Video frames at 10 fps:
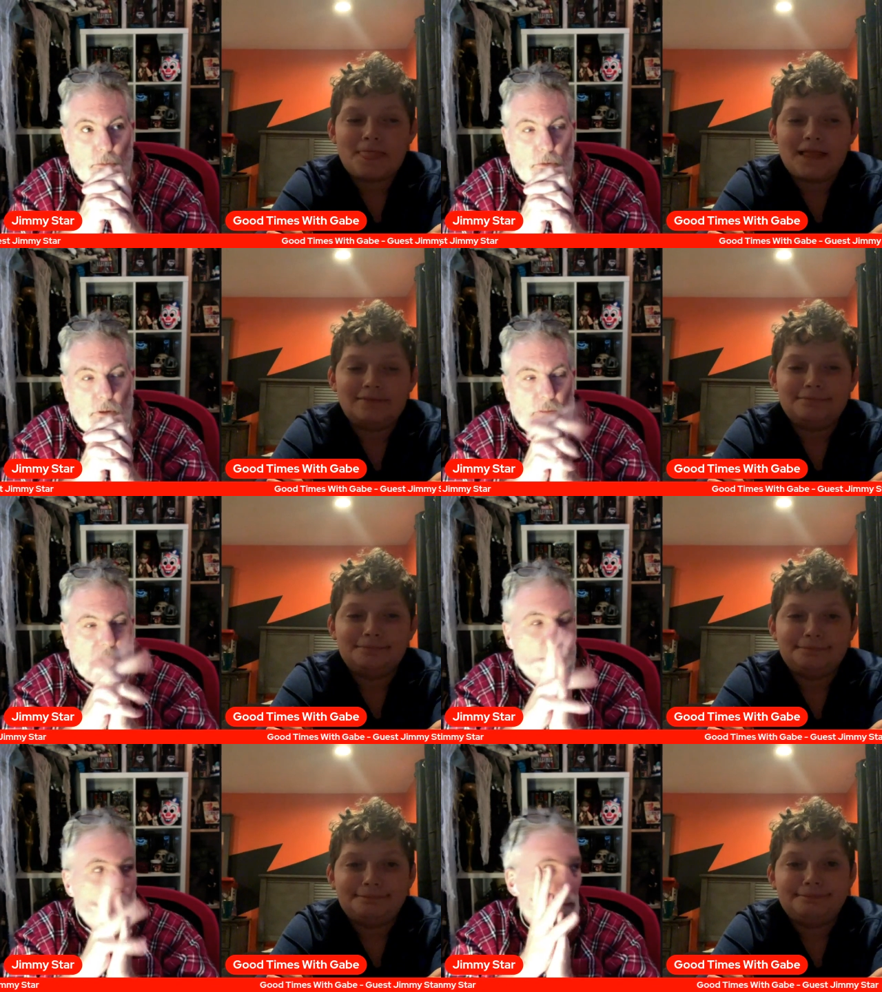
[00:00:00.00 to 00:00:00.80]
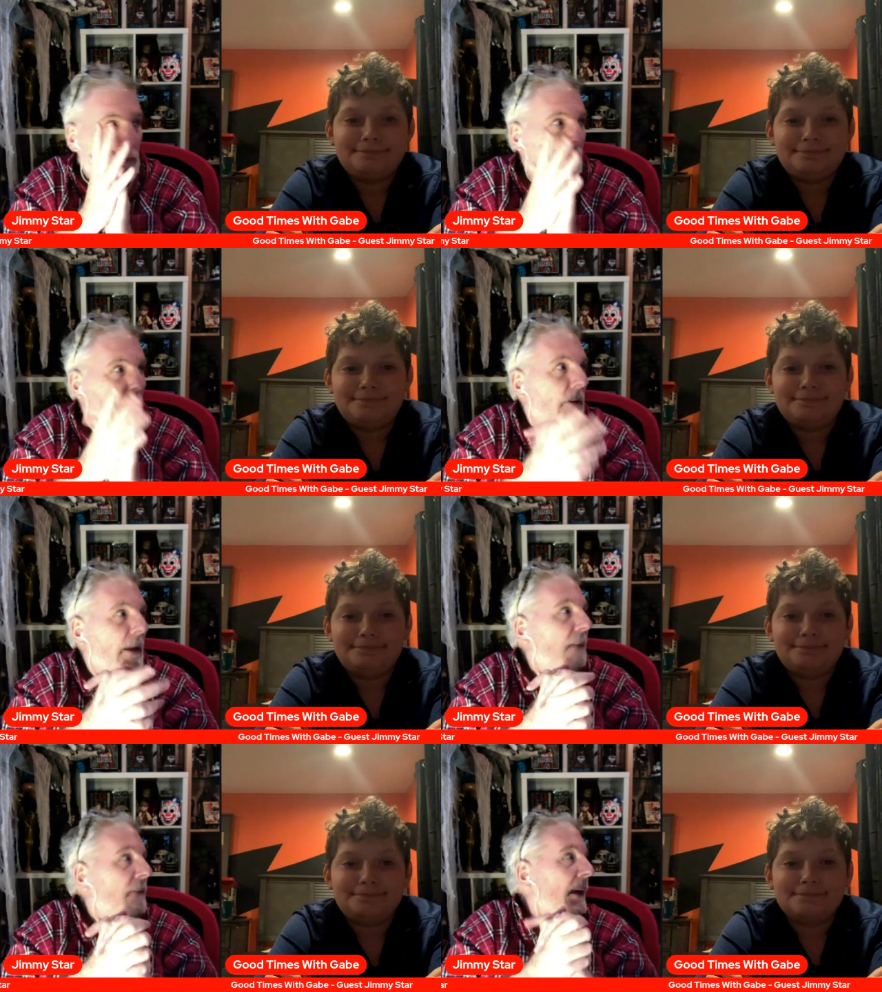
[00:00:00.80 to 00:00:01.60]
Speaker 1: I forgot what it was called. I
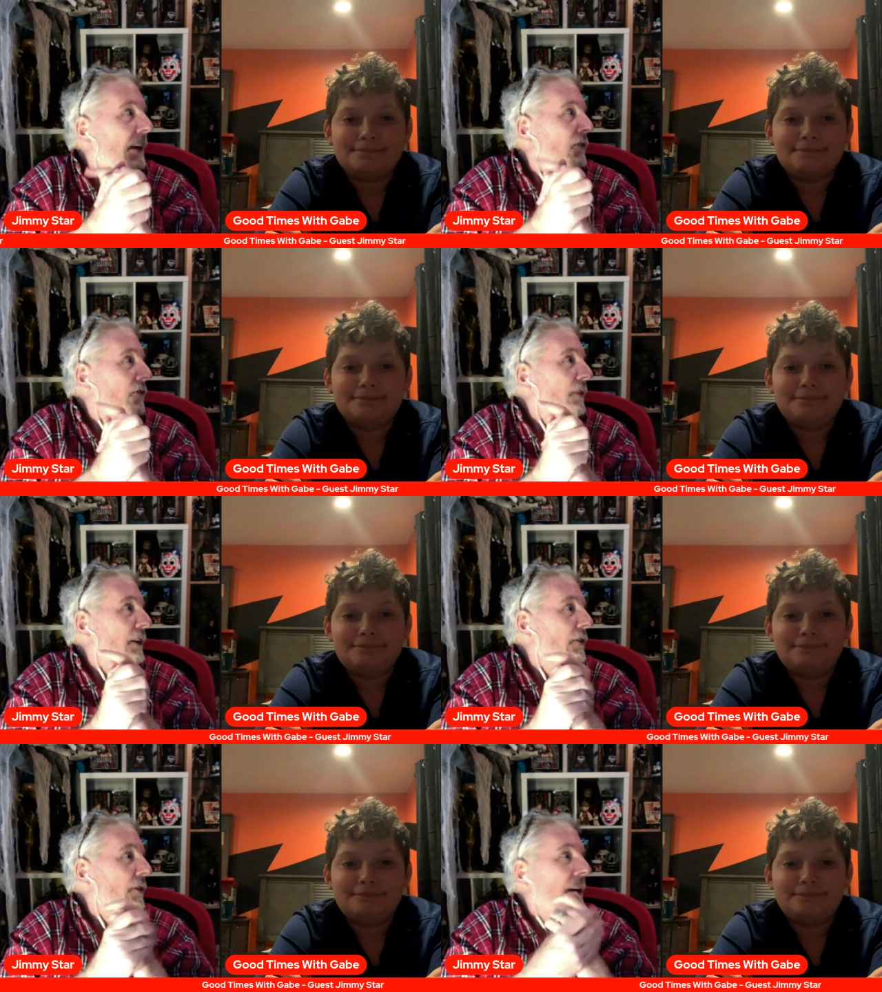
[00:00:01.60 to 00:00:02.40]
have the action figure.